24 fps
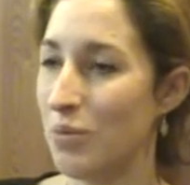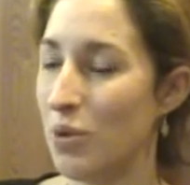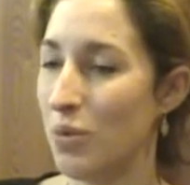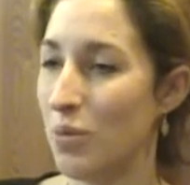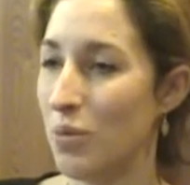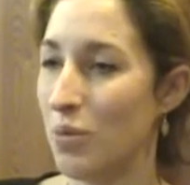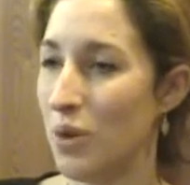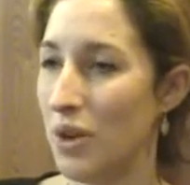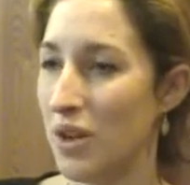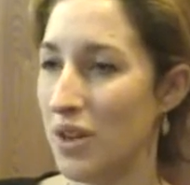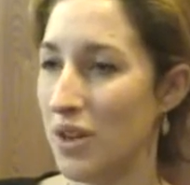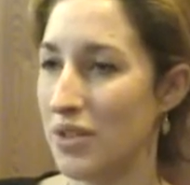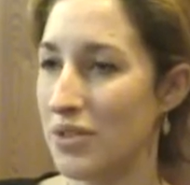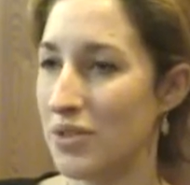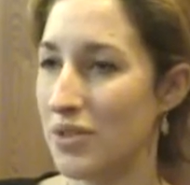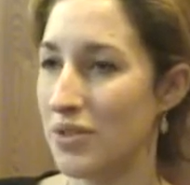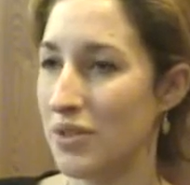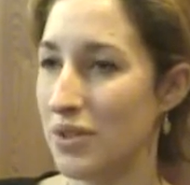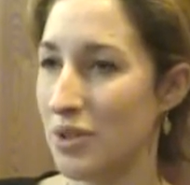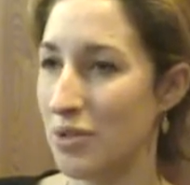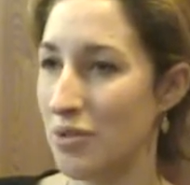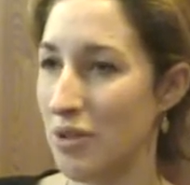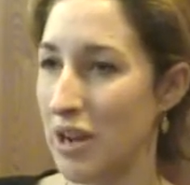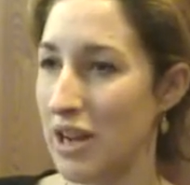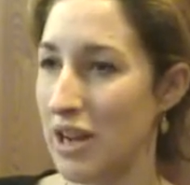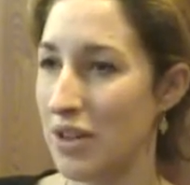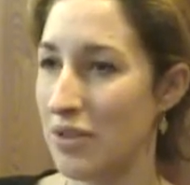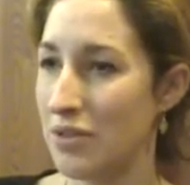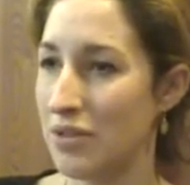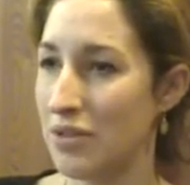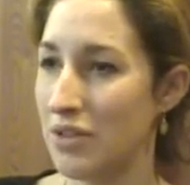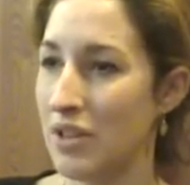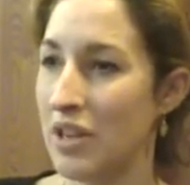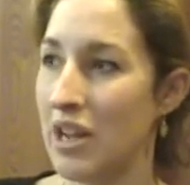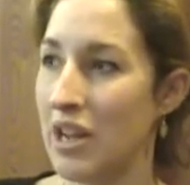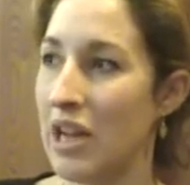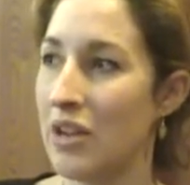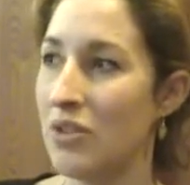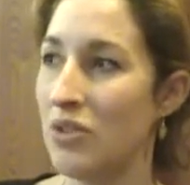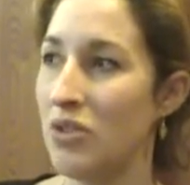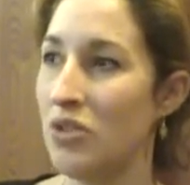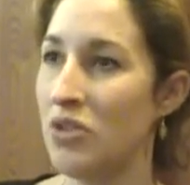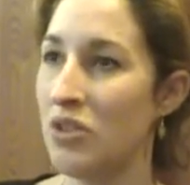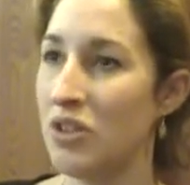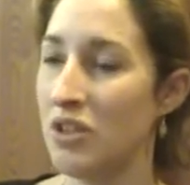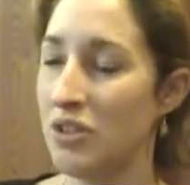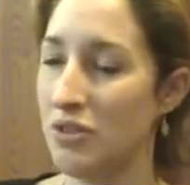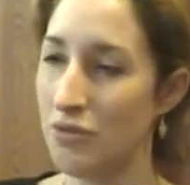works on the ground and how you
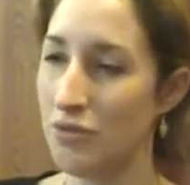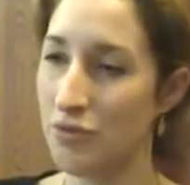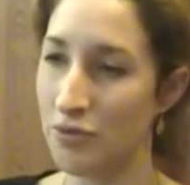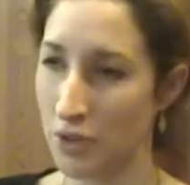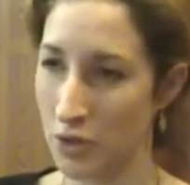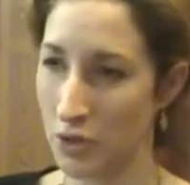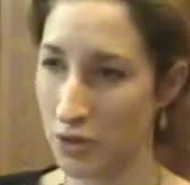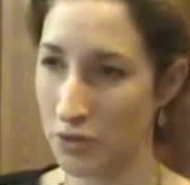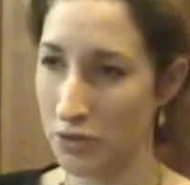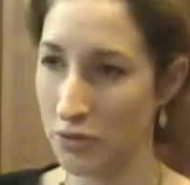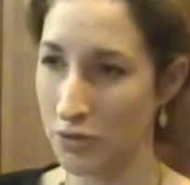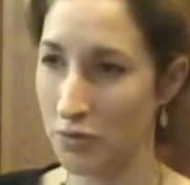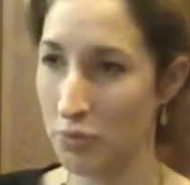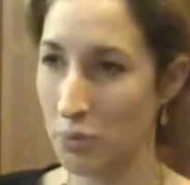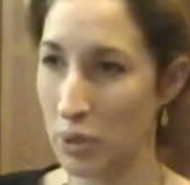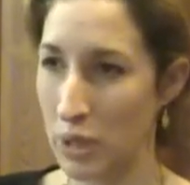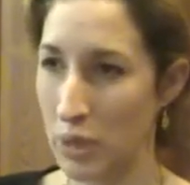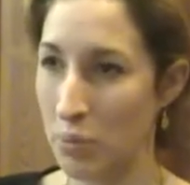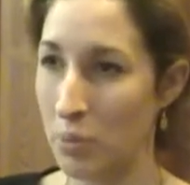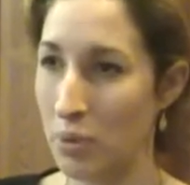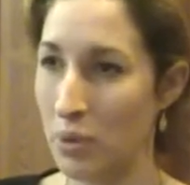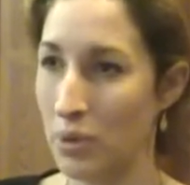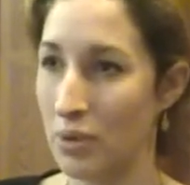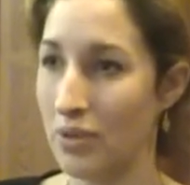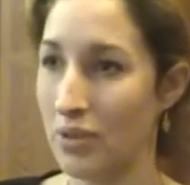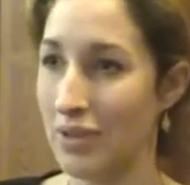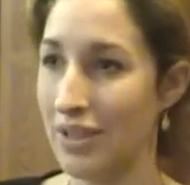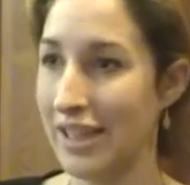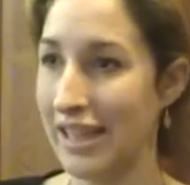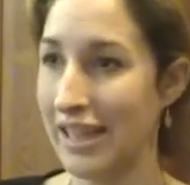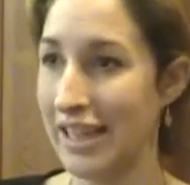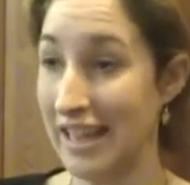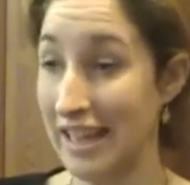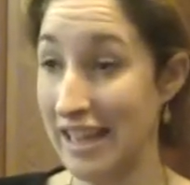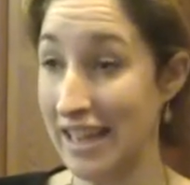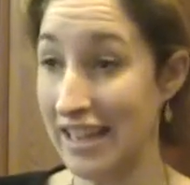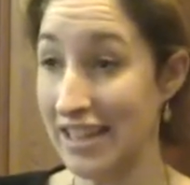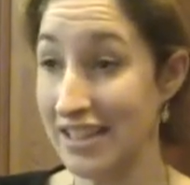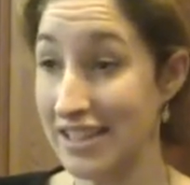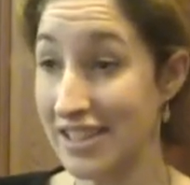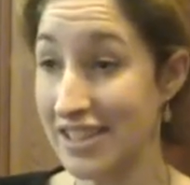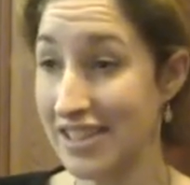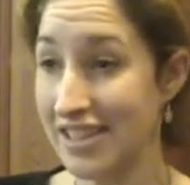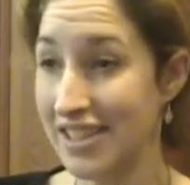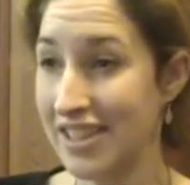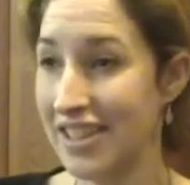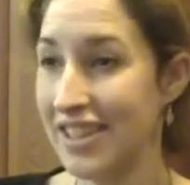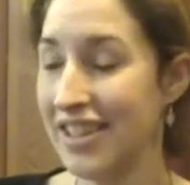can involve people in it
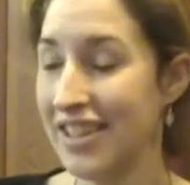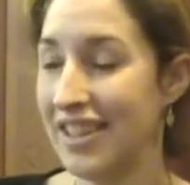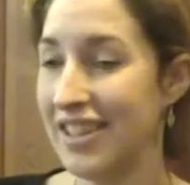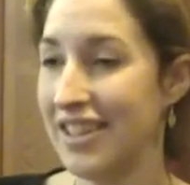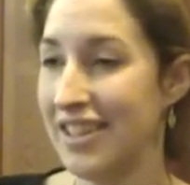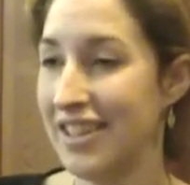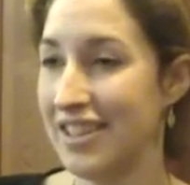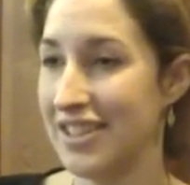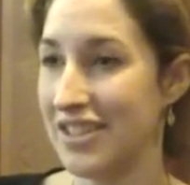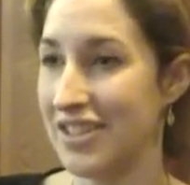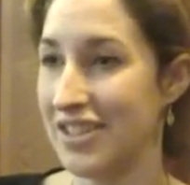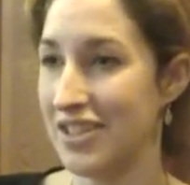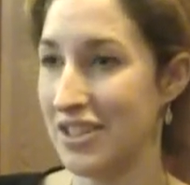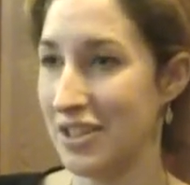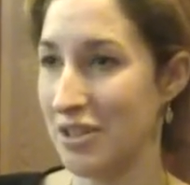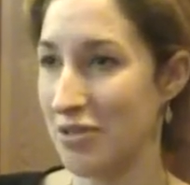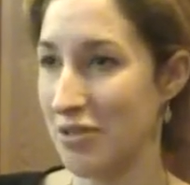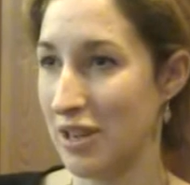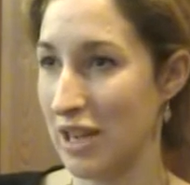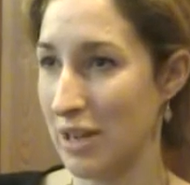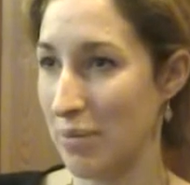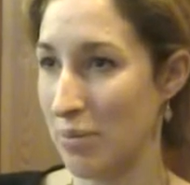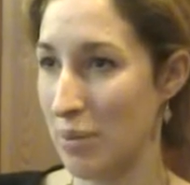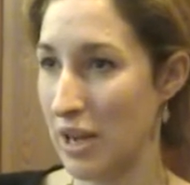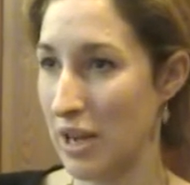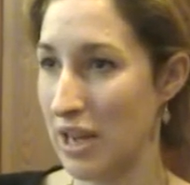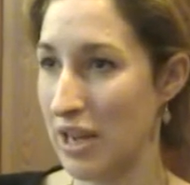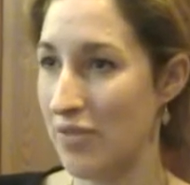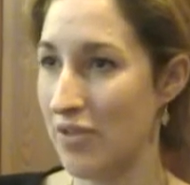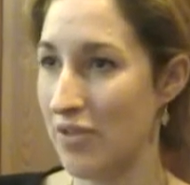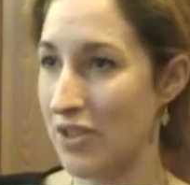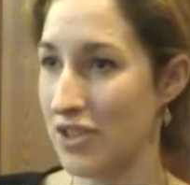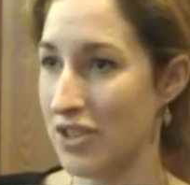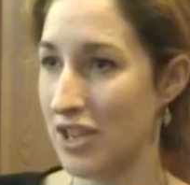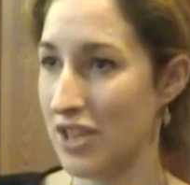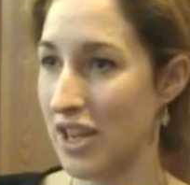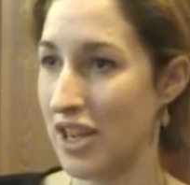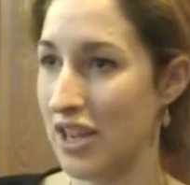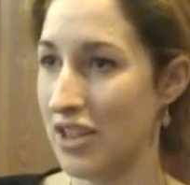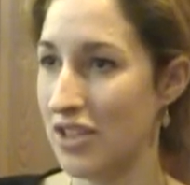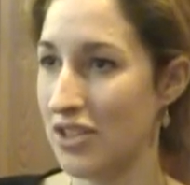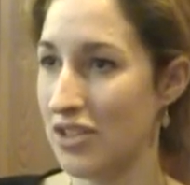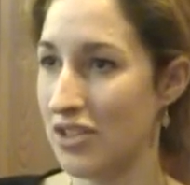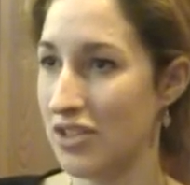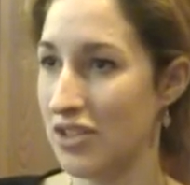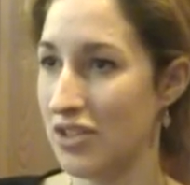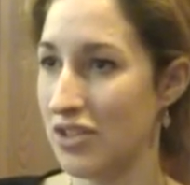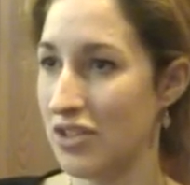to create behaviour
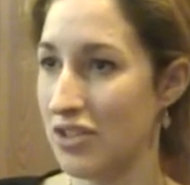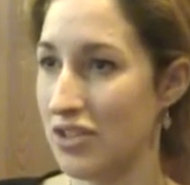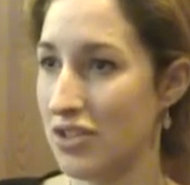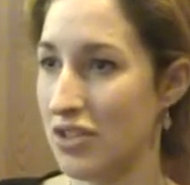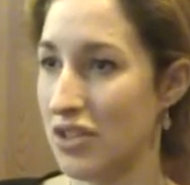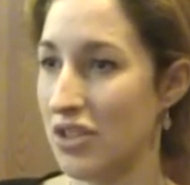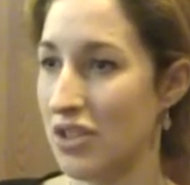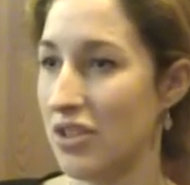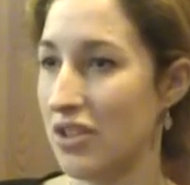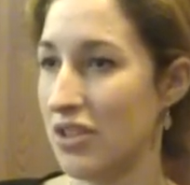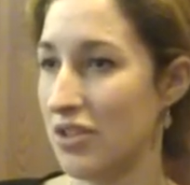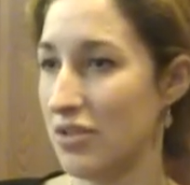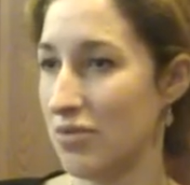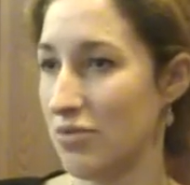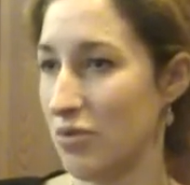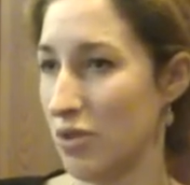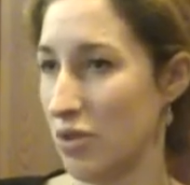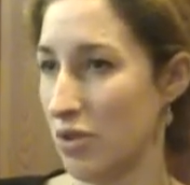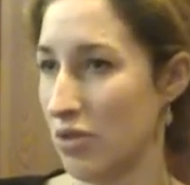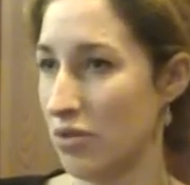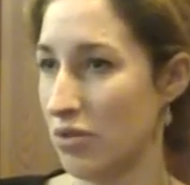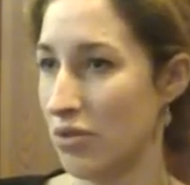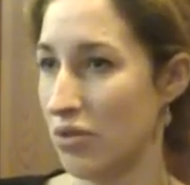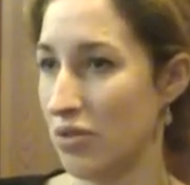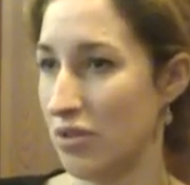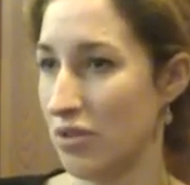change to this role.